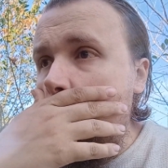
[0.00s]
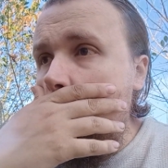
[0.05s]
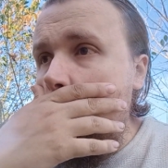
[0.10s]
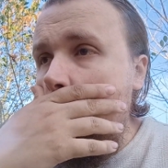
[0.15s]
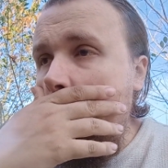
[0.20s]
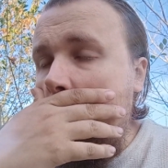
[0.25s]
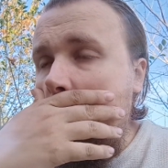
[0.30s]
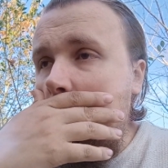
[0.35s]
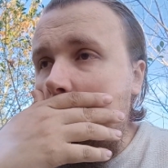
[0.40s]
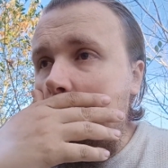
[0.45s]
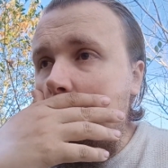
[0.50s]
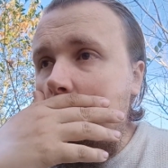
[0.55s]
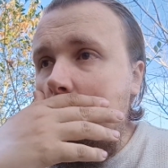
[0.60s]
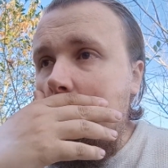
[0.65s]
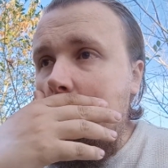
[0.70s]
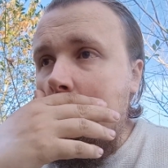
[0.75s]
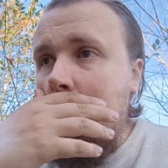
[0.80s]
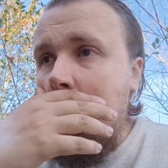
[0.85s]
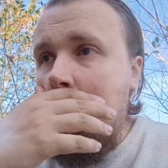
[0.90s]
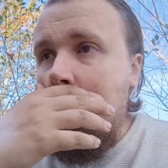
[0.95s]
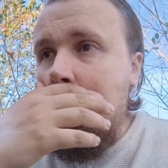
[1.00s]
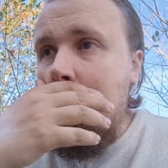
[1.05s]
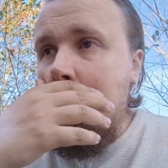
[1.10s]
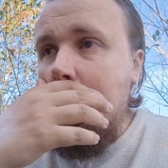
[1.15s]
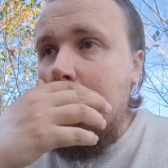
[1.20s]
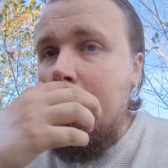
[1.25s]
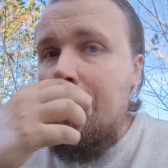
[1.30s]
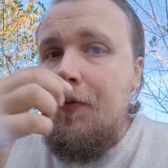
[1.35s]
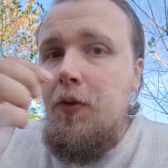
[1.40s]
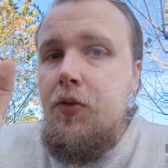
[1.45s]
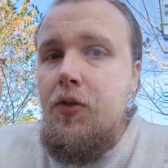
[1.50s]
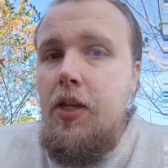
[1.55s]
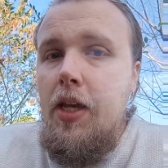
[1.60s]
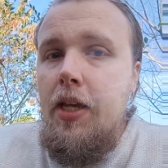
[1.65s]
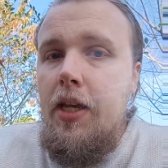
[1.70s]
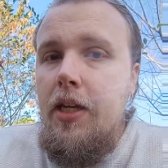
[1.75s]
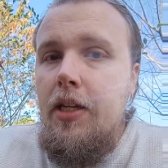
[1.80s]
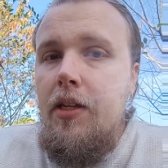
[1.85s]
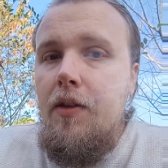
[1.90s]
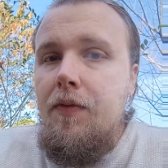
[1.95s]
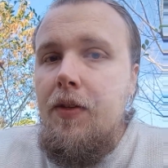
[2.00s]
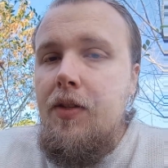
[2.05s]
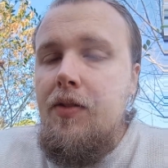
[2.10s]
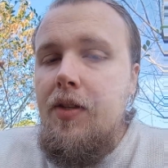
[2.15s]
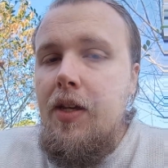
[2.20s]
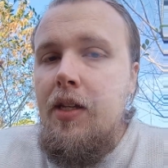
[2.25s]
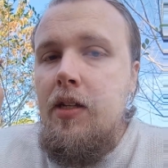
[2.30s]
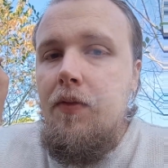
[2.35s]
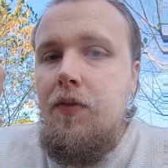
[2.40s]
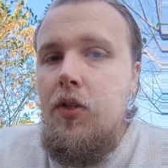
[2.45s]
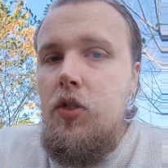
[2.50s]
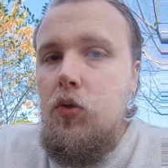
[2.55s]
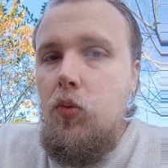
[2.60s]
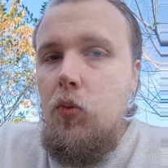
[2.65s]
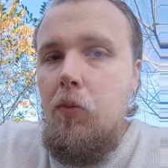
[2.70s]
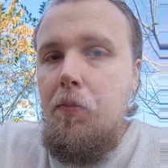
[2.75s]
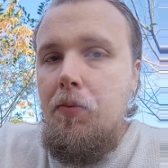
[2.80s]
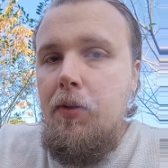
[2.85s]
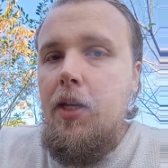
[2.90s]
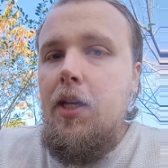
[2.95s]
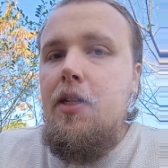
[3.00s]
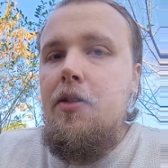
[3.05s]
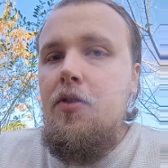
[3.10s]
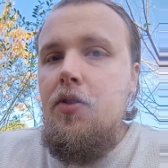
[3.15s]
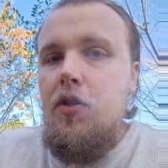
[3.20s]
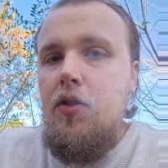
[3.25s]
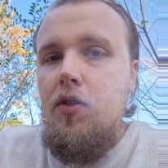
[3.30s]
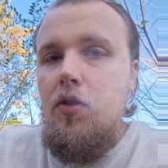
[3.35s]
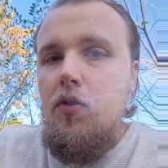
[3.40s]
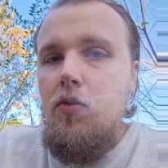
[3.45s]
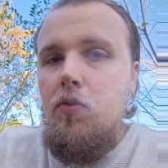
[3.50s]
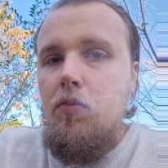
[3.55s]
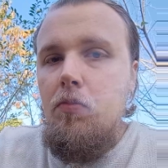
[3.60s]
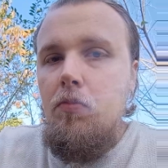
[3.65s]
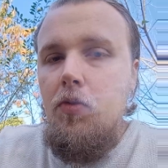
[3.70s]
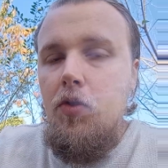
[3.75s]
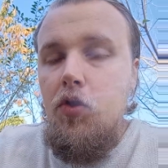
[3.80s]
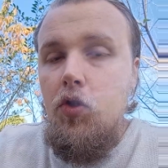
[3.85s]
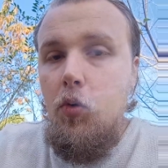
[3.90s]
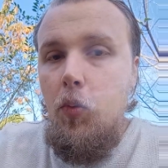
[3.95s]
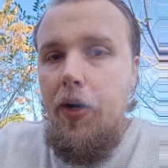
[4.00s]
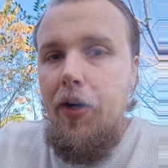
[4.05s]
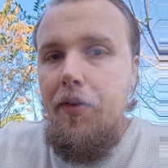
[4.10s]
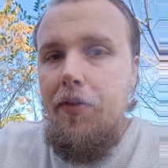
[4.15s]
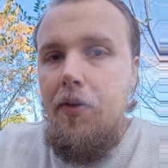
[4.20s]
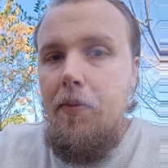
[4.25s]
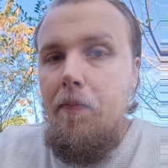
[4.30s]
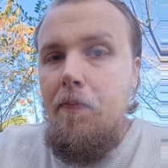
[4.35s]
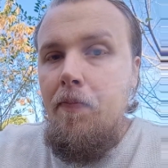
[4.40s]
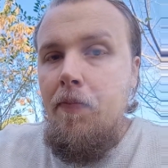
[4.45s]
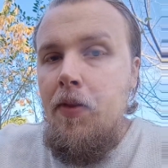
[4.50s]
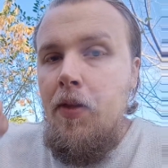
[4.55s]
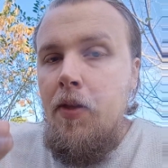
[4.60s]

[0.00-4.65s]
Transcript: Now, if you take any of these individual planes and you square them,